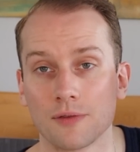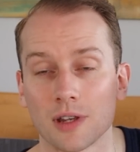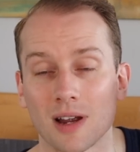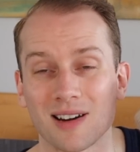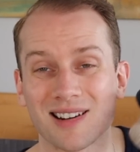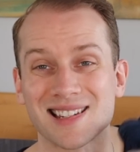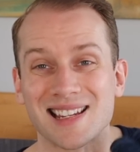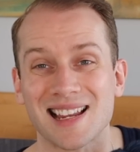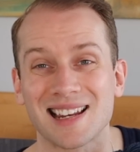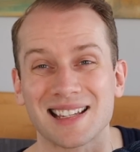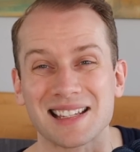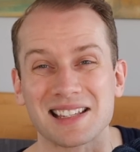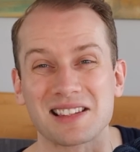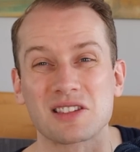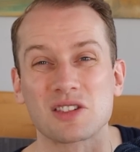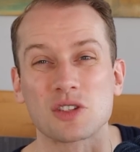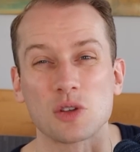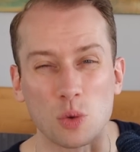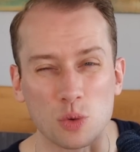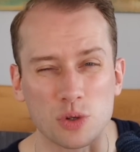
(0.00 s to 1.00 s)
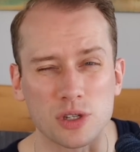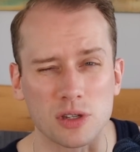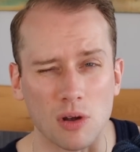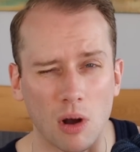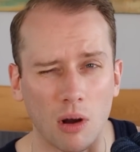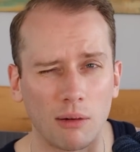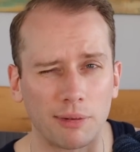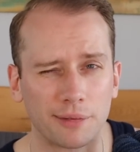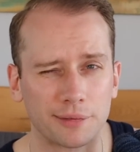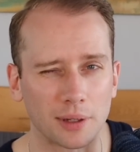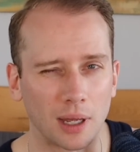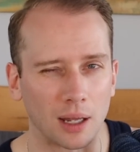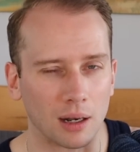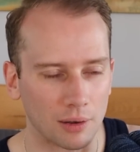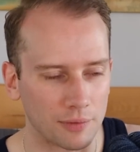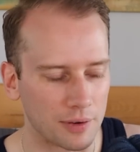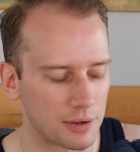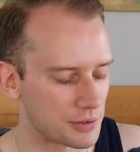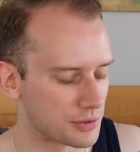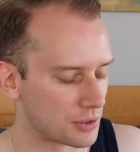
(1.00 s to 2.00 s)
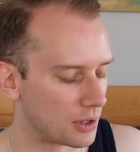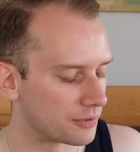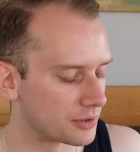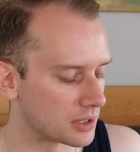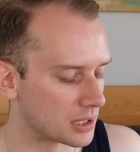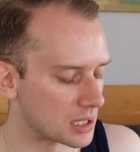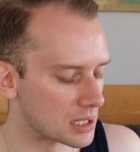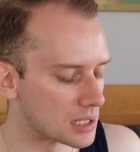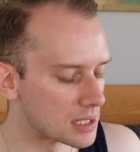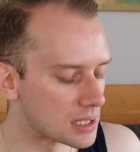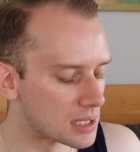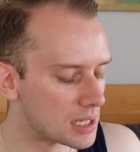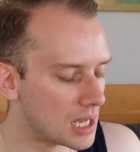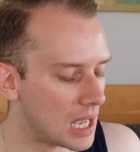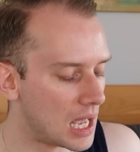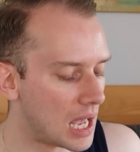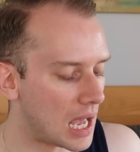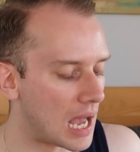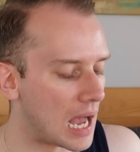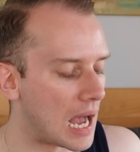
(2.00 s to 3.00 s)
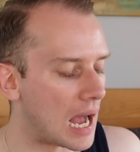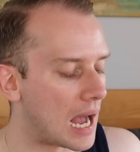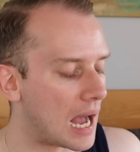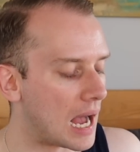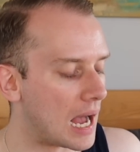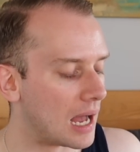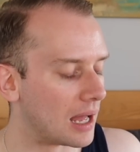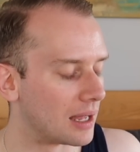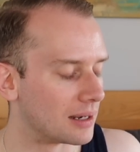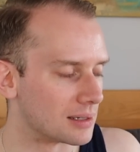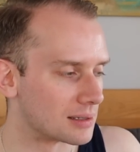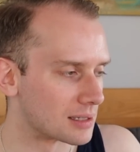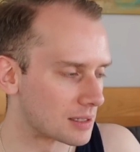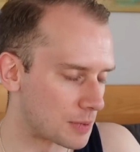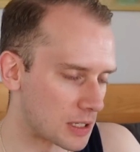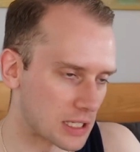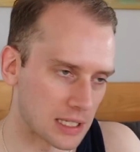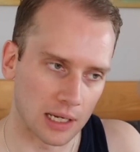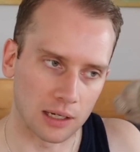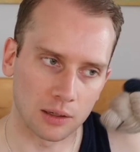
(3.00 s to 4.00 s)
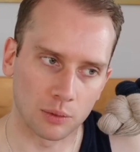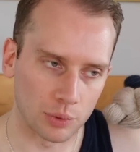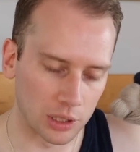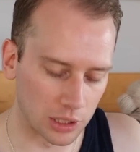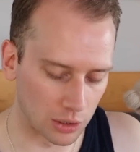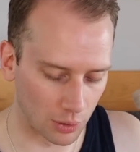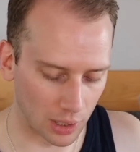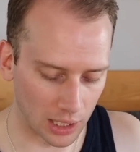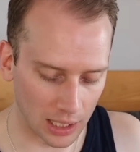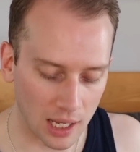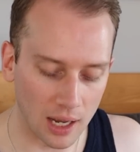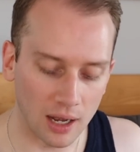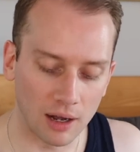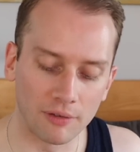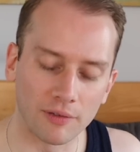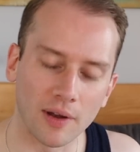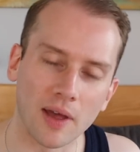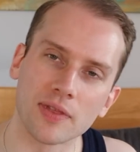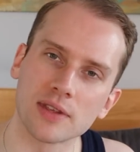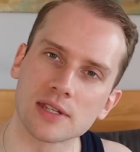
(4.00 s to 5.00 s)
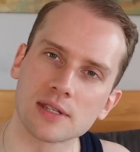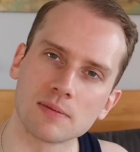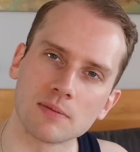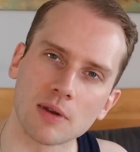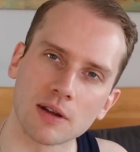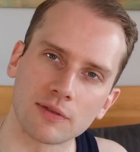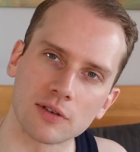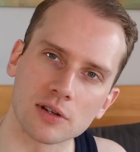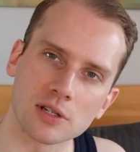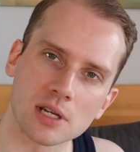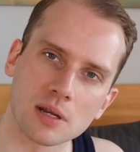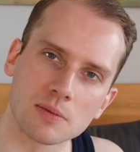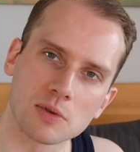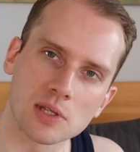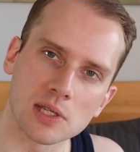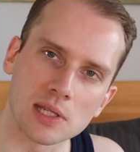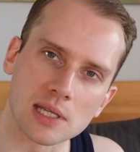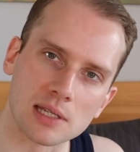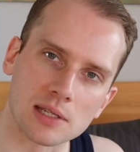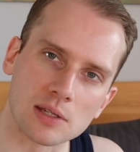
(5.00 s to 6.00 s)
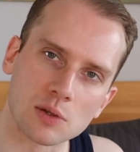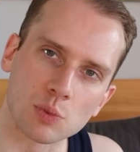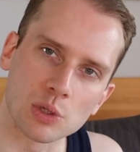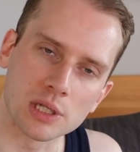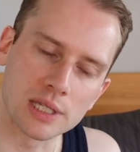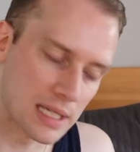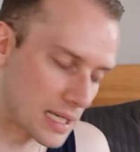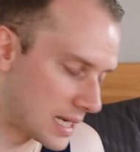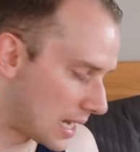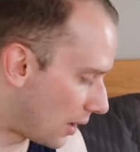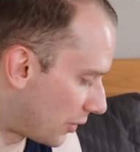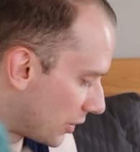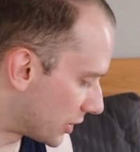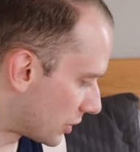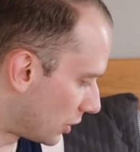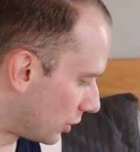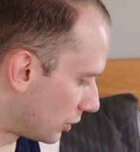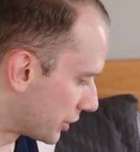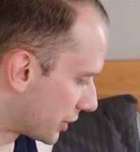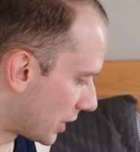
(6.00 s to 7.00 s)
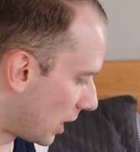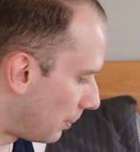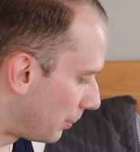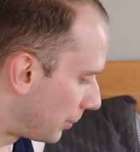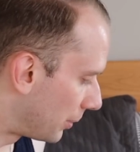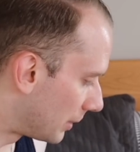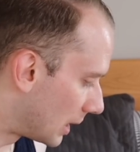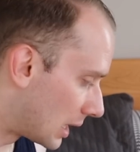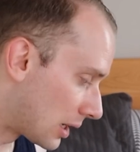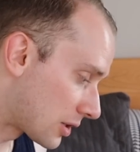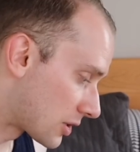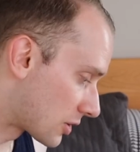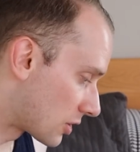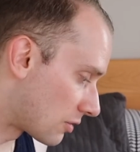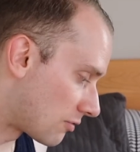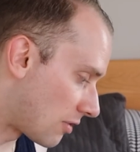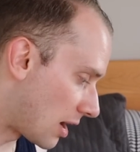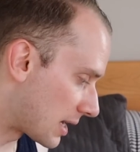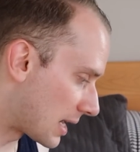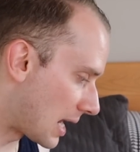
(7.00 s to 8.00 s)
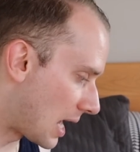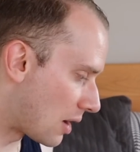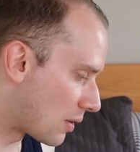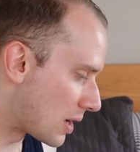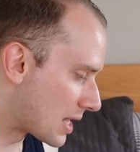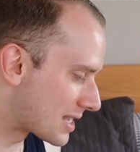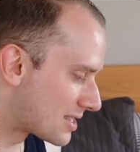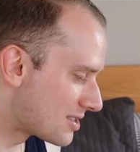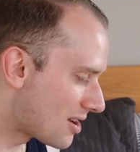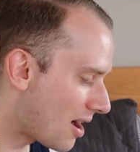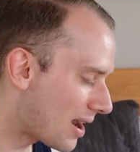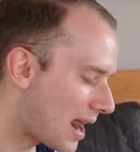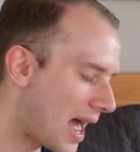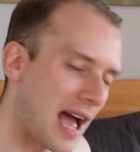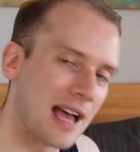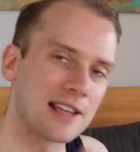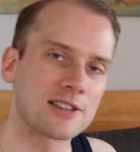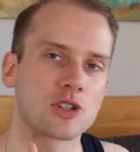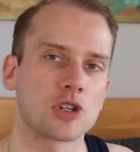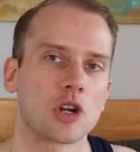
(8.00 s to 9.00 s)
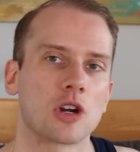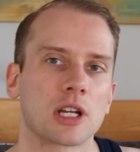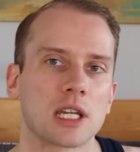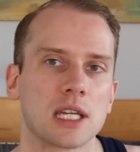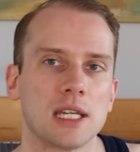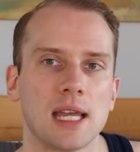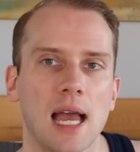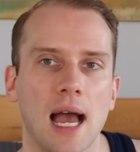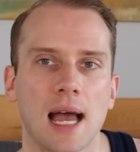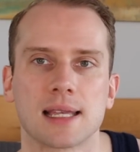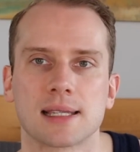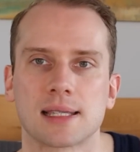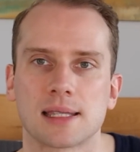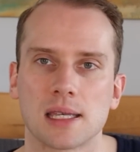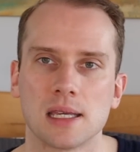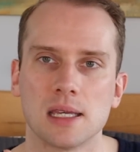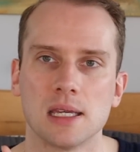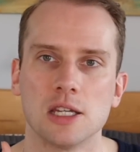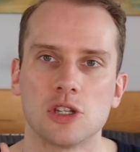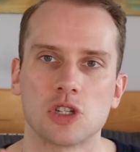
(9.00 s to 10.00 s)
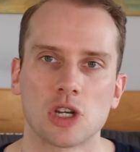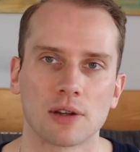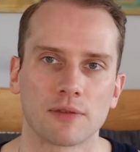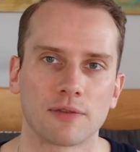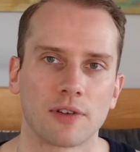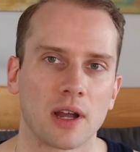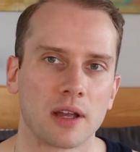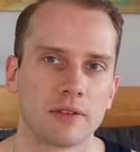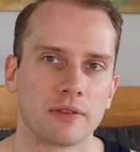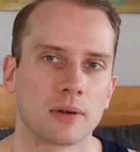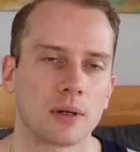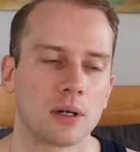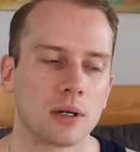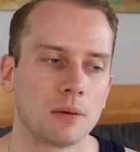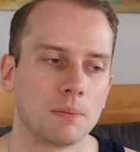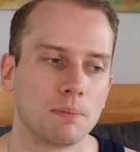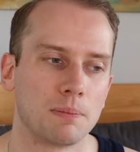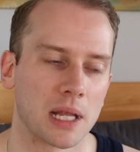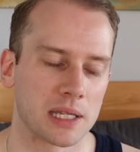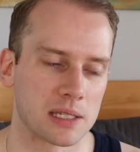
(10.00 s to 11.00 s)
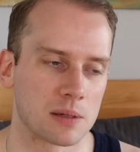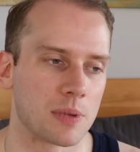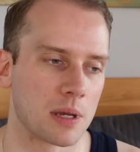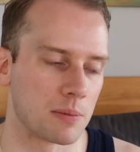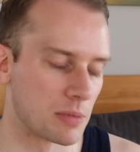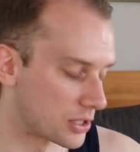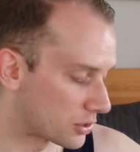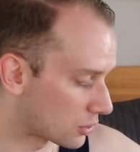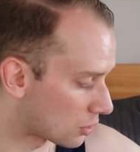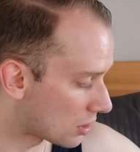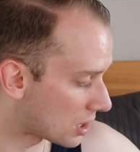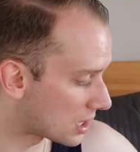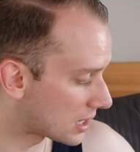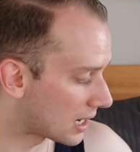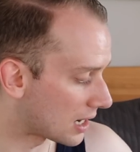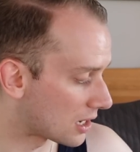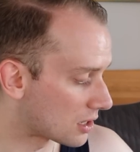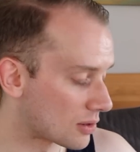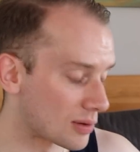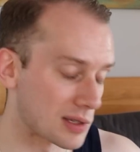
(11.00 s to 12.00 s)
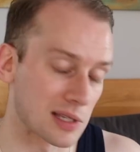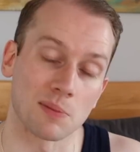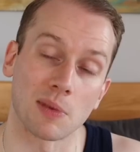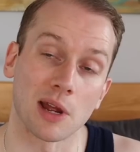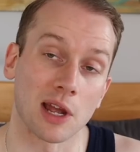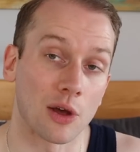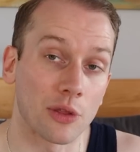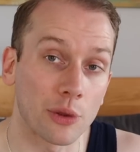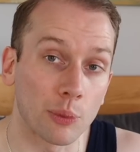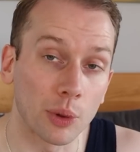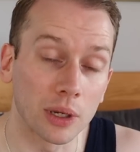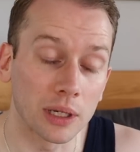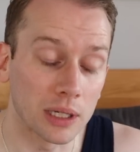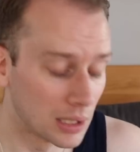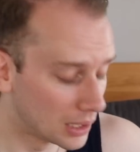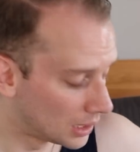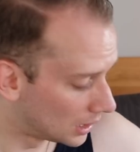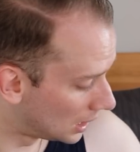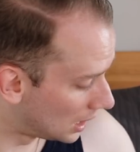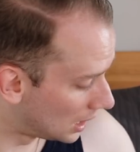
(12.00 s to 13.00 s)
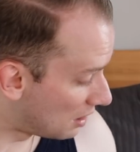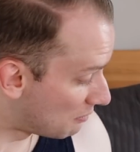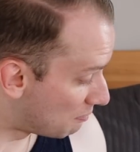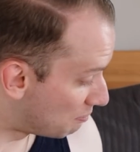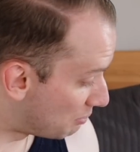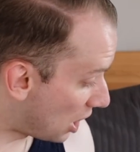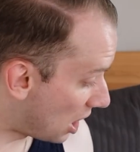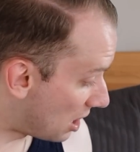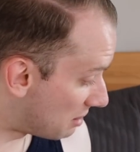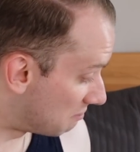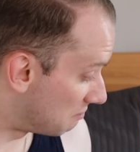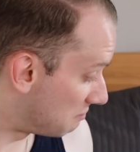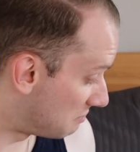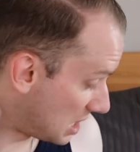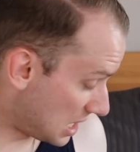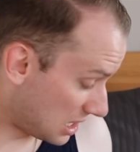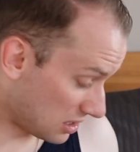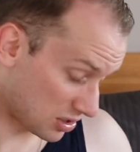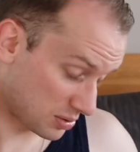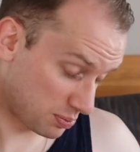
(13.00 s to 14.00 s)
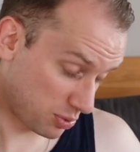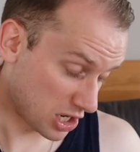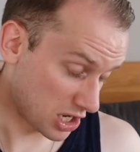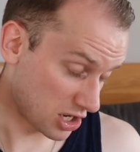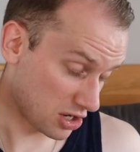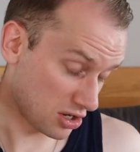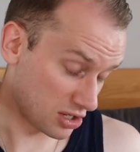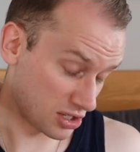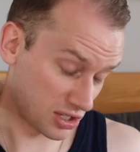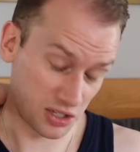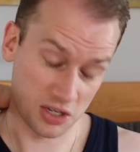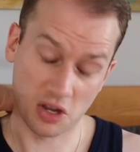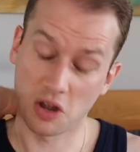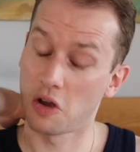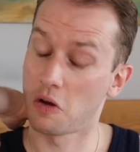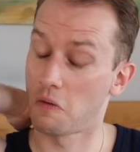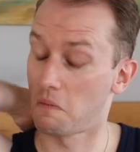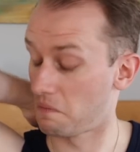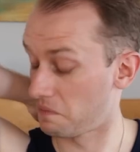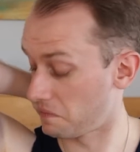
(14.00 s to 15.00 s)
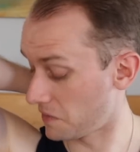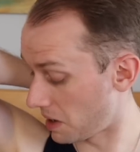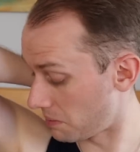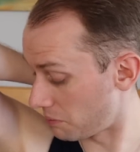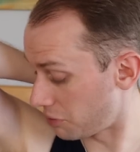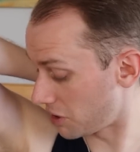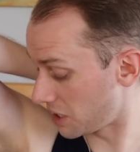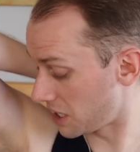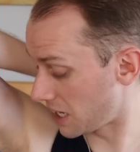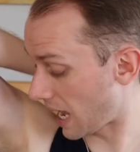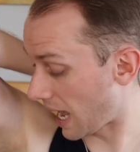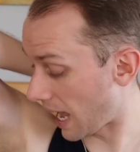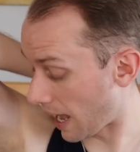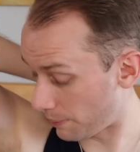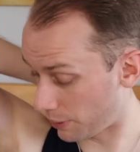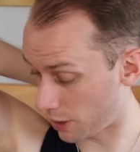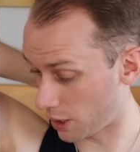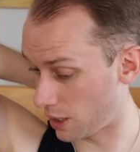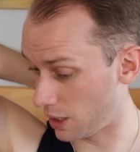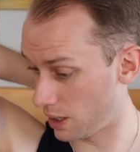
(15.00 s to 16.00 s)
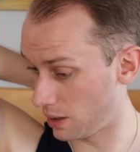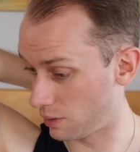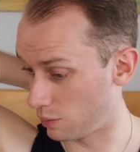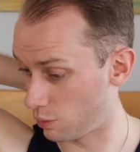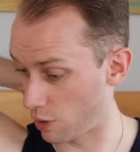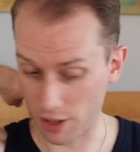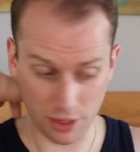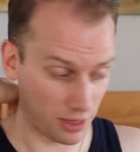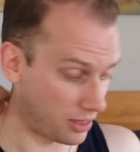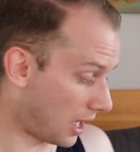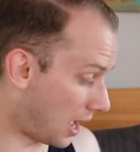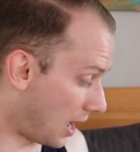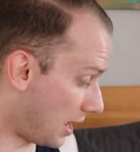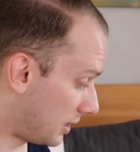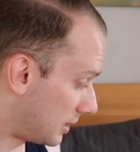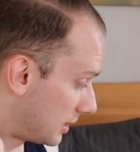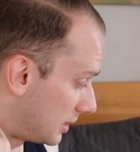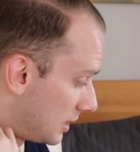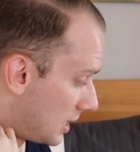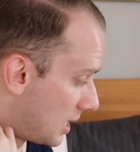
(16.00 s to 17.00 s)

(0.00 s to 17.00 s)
Yarnadelic is so soft. I love how soft it is. And Spincycle we know I love. And this is my first time using this. So we'll see how this holds up. It looks good right now. It's not as chunky as the Ching Fiver Melted Baby Suri that I used in my other one, but it looks pretty good. So I'm pretty happy with that.